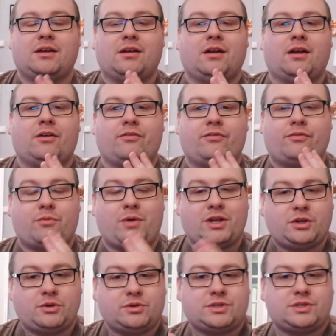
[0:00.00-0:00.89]
of
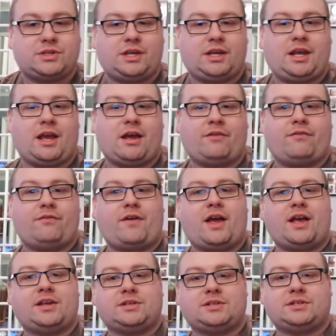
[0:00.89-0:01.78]
when you see her
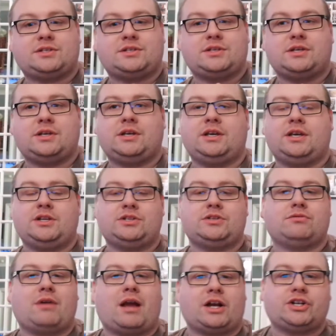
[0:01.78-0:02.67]
first
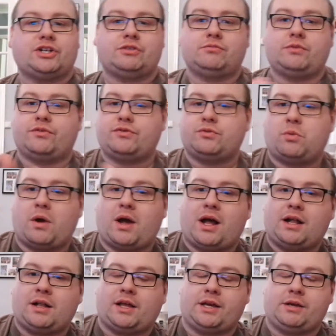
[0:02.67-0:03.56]
interaction with
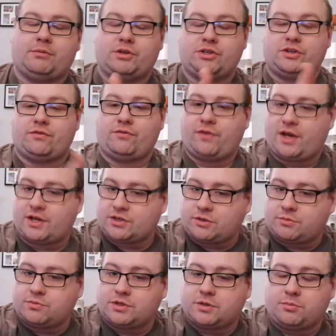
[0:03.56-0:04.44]
Twilight, when she
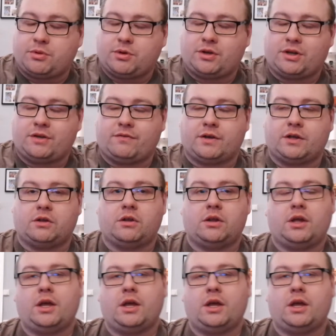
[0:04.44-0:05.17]
first comes to Ponyville,